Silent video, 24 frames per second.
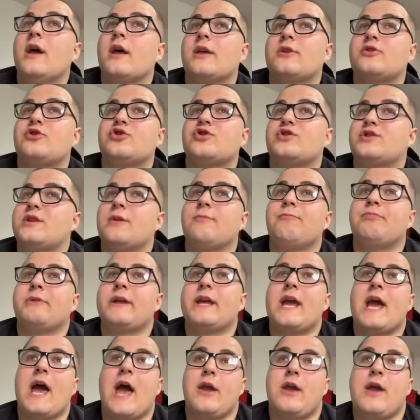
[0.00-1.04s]
just simply
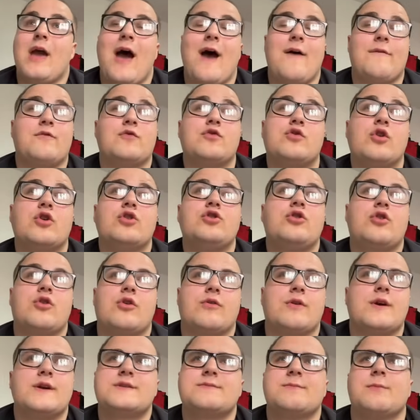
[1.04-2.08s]
how you have good
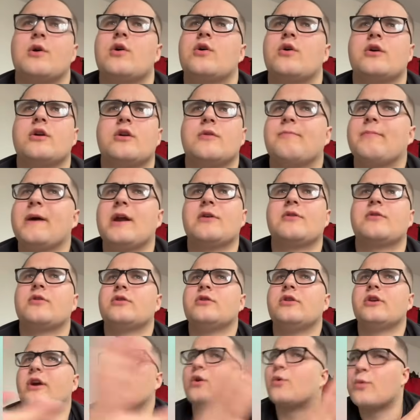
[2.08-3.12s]
charisma, or you're better good
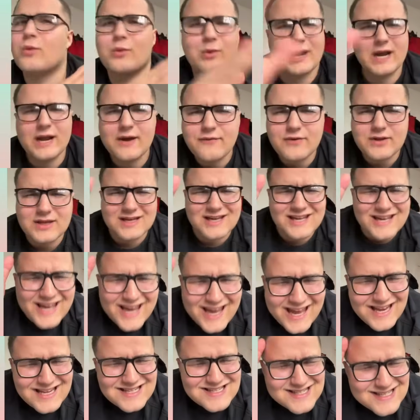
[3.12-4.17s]
looking, or whatever the
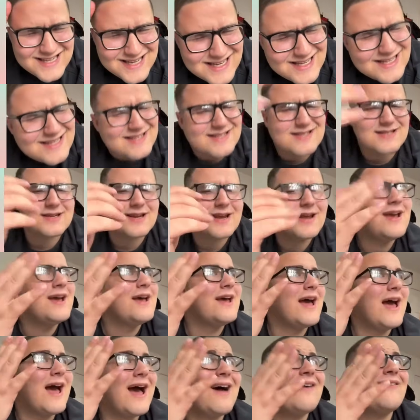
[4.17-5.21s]
case is,
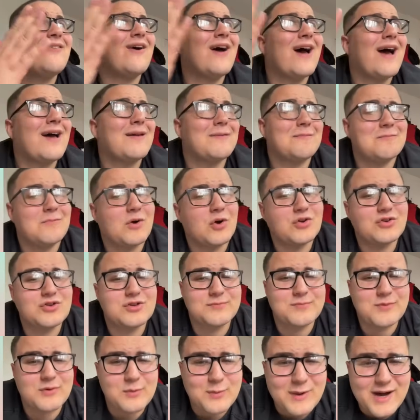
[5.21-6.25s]
have had
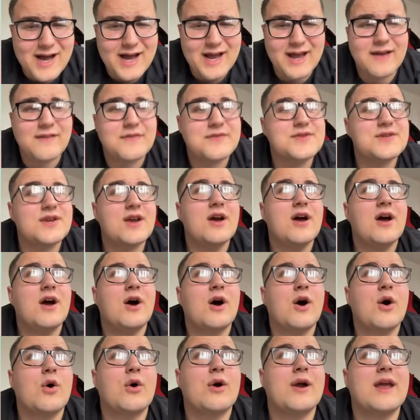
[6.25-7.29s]
multiple wives,
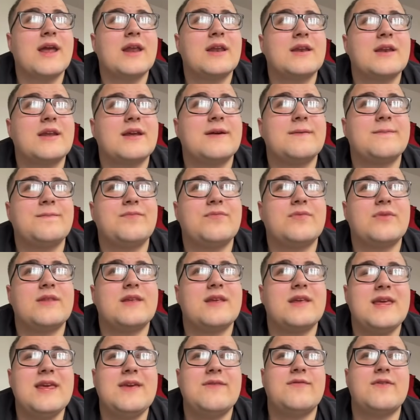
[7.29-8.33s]

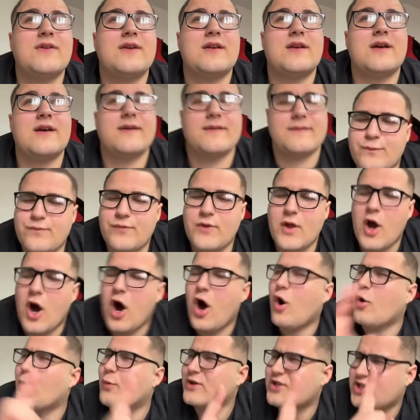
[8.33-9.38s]

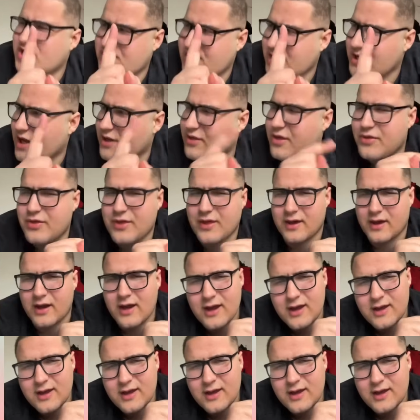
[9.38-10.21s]
which is another thing.